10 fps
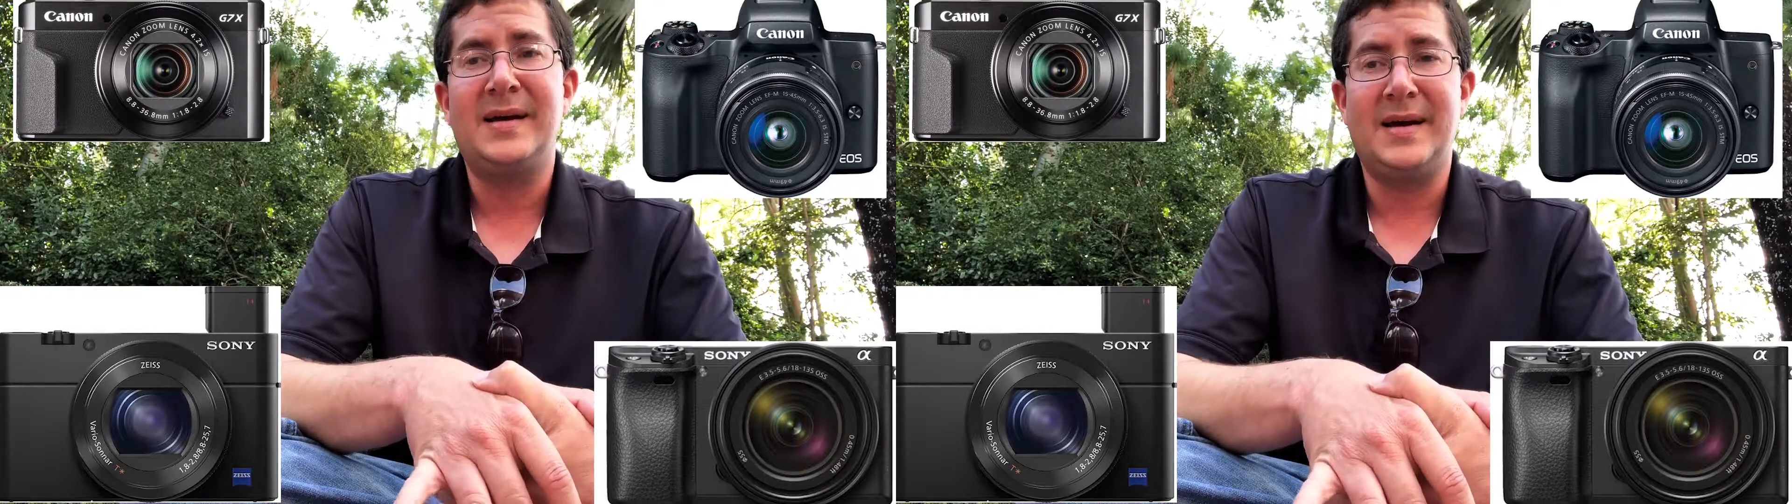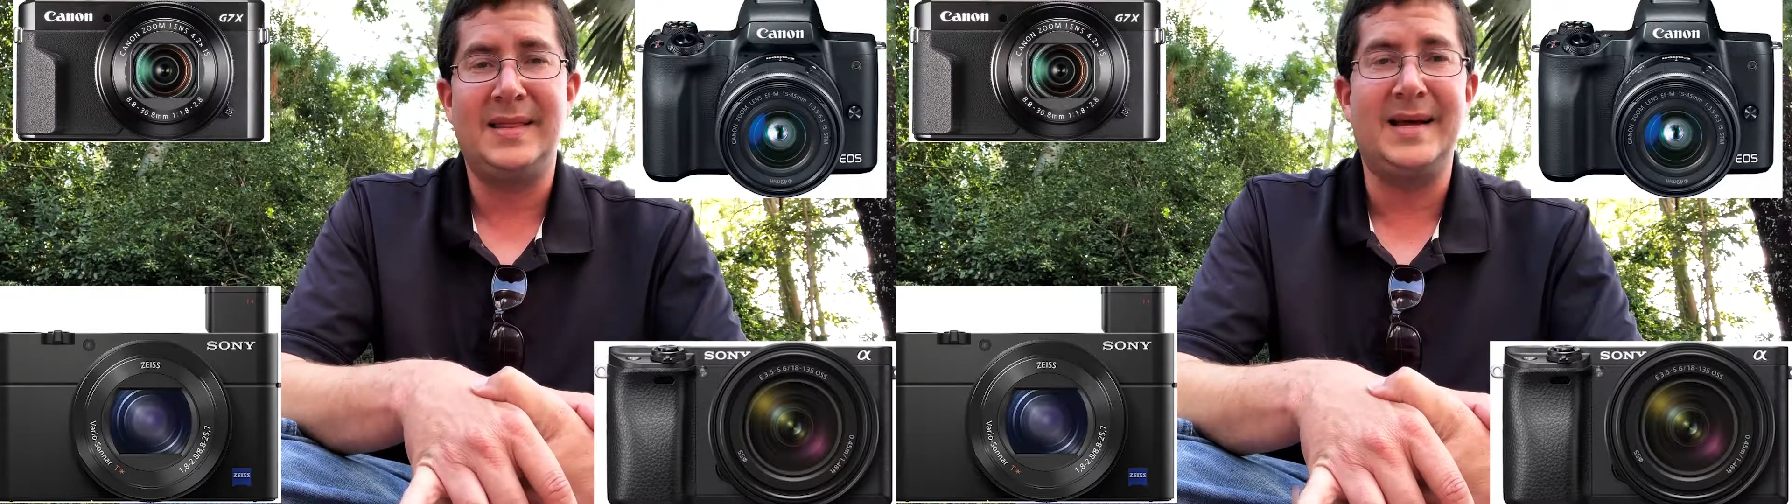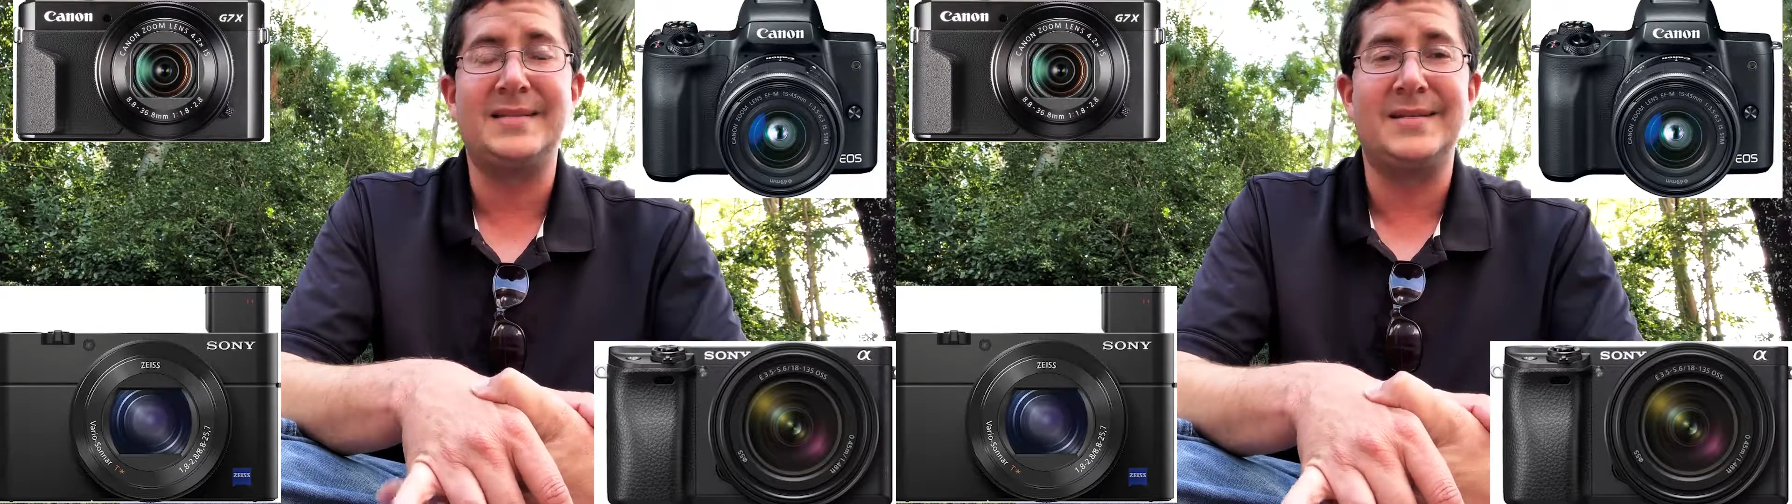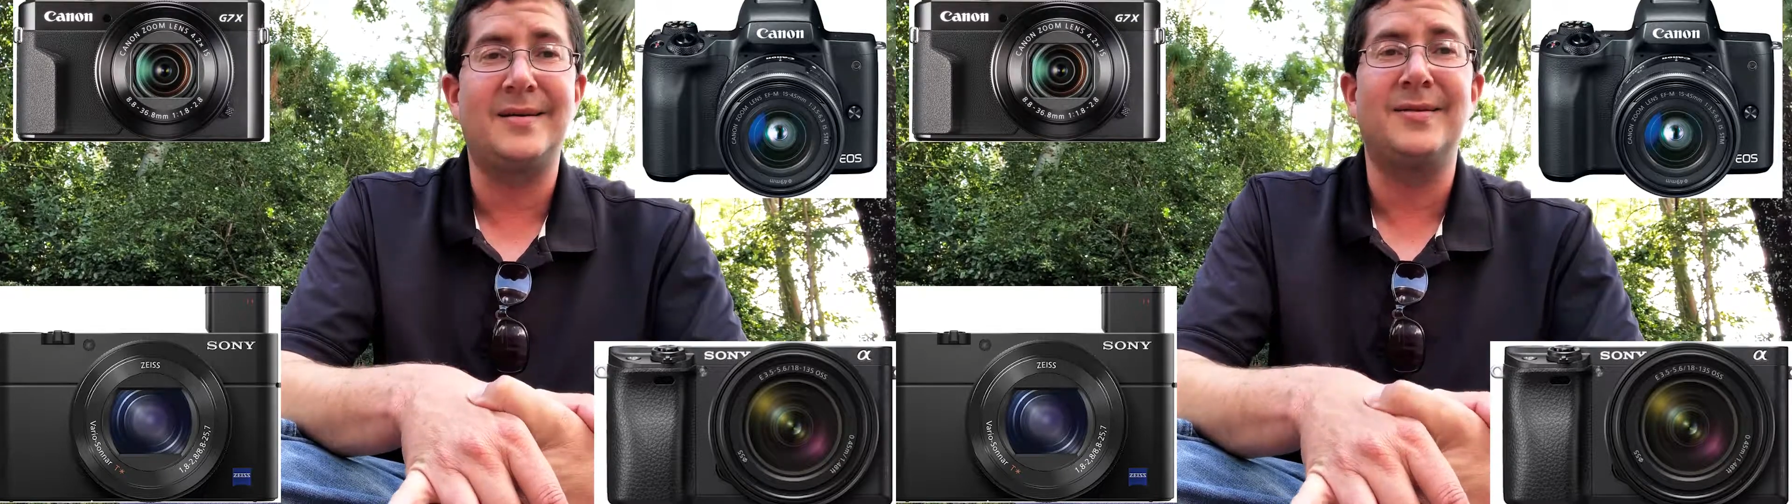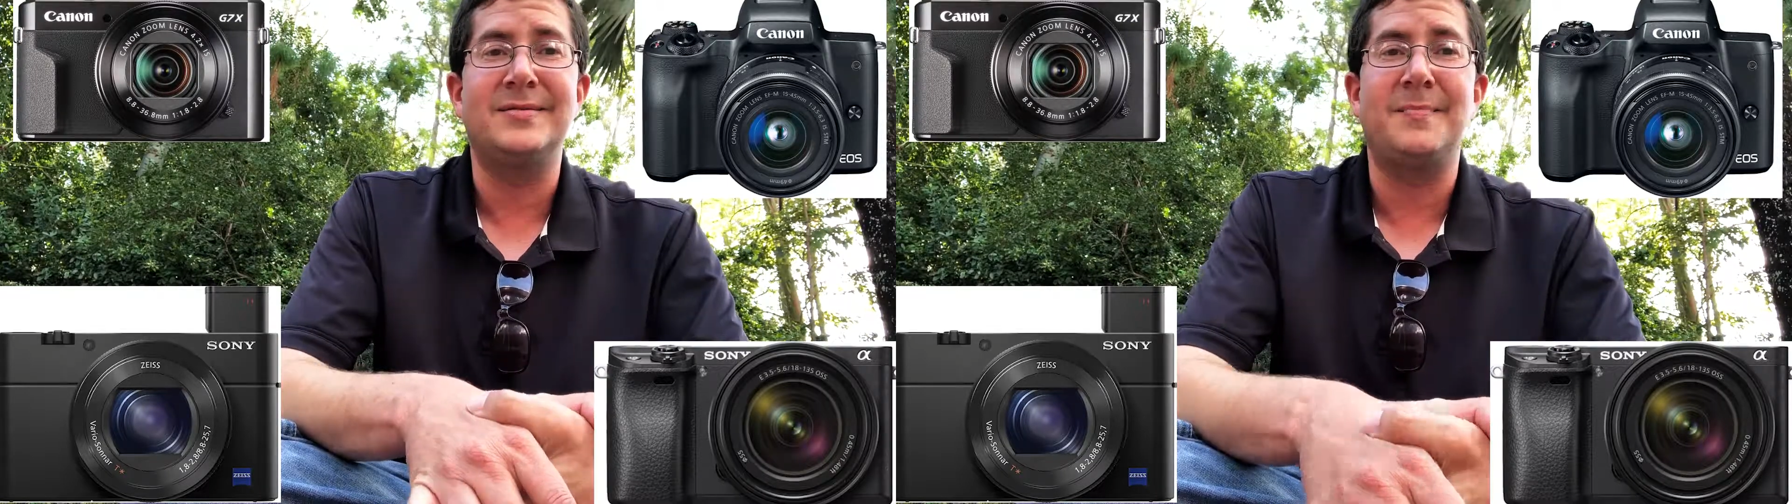and that
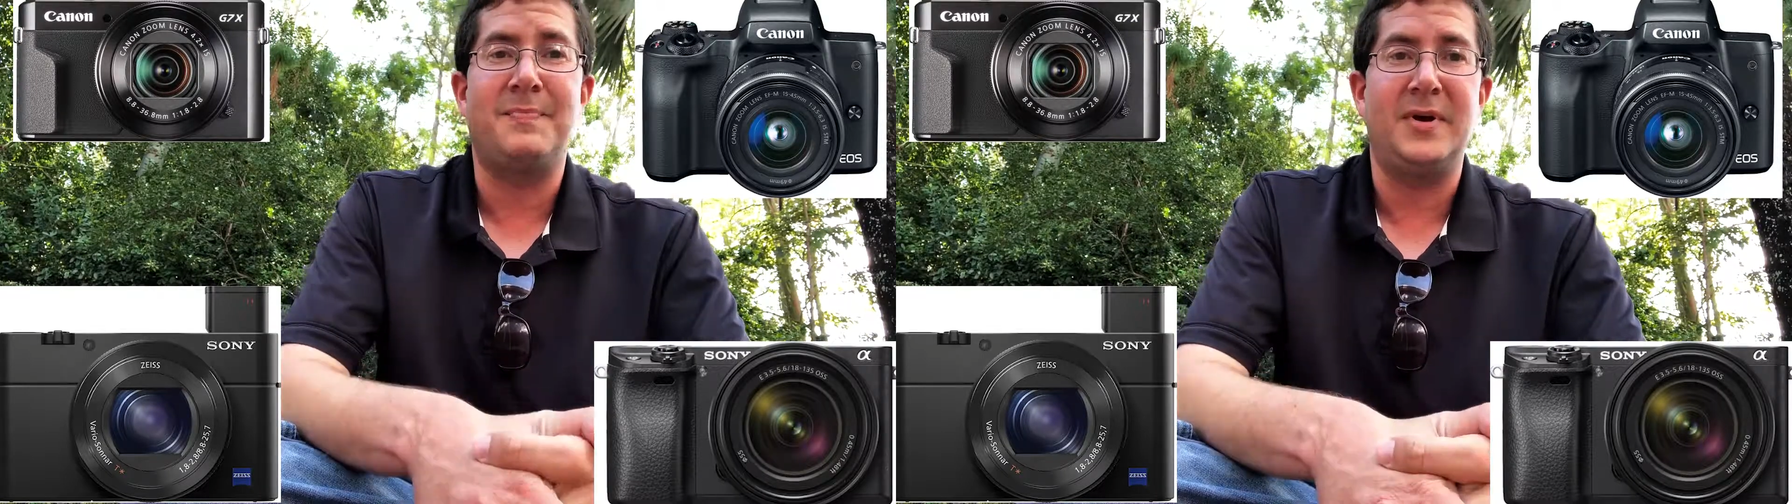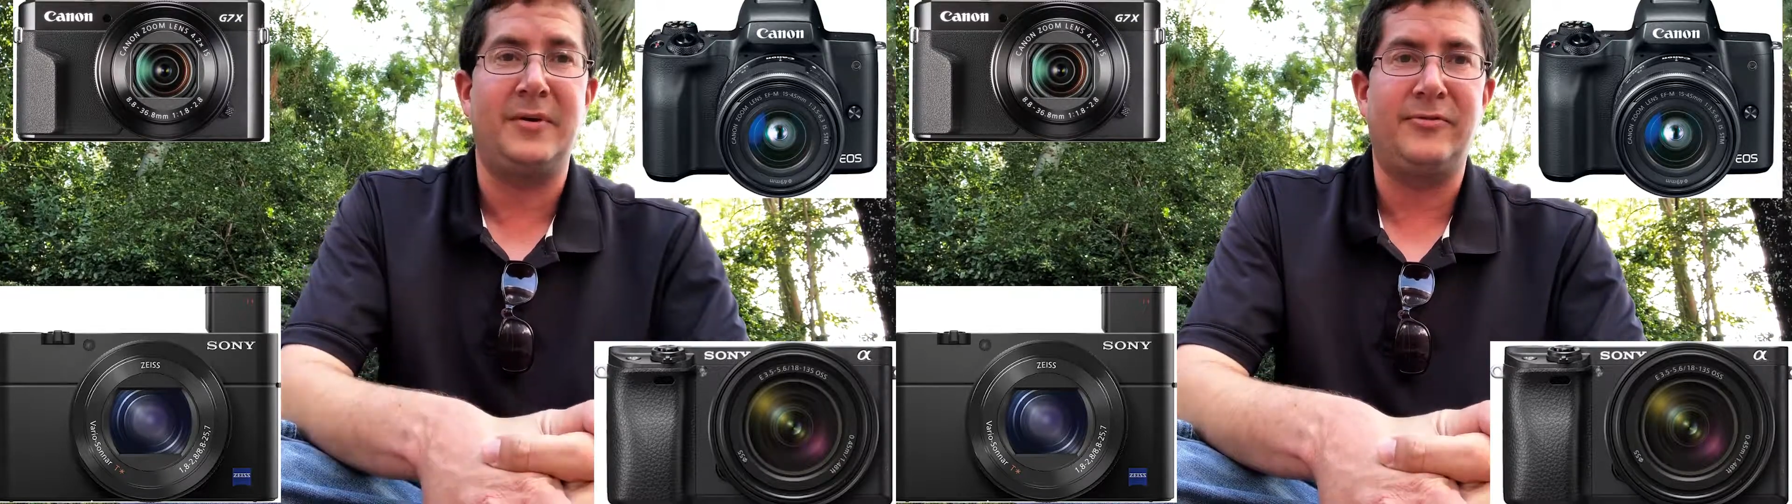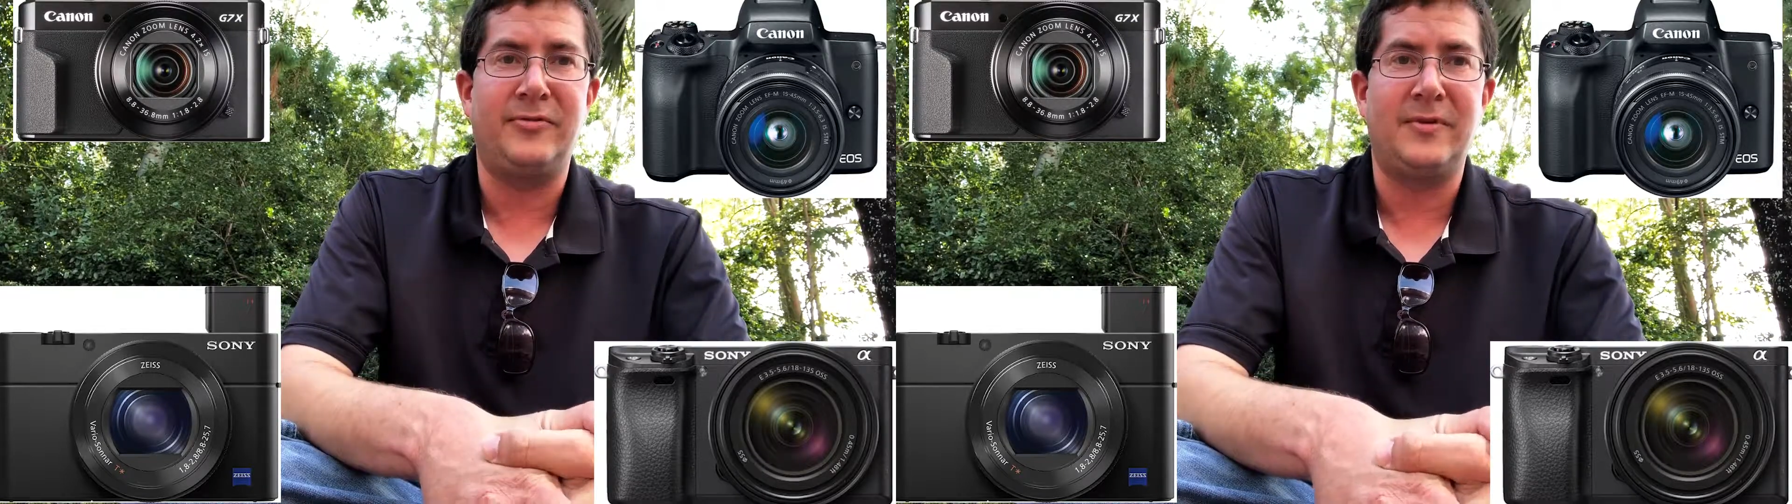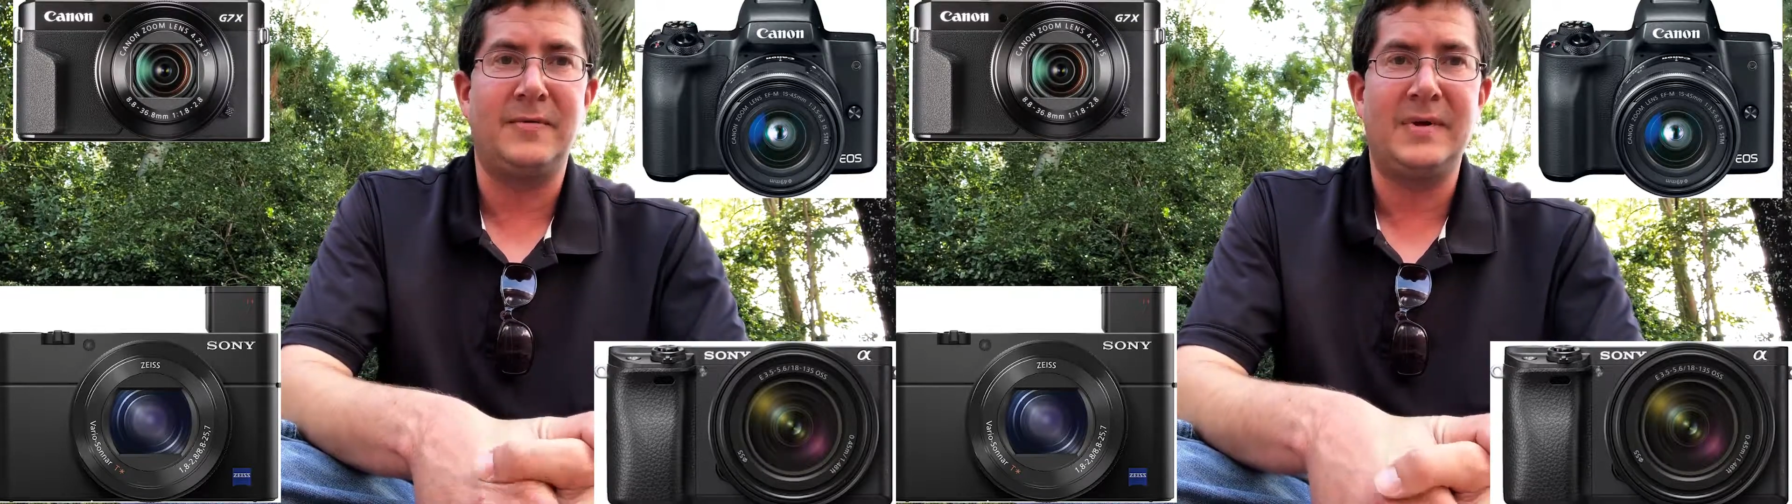sucker is a beast.